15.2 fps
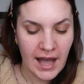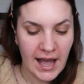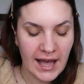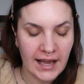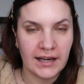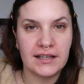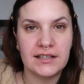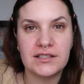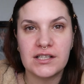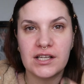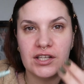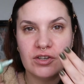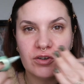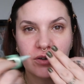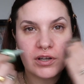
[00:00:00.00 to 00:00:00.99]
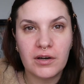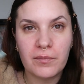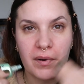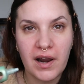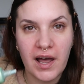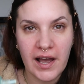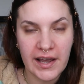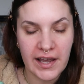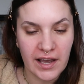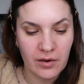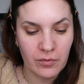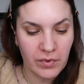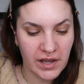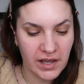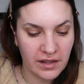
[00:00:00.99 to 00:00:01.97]
and you can apply
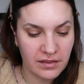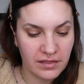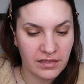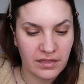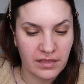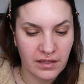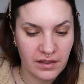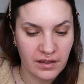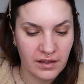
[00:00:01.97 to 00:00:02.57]
it with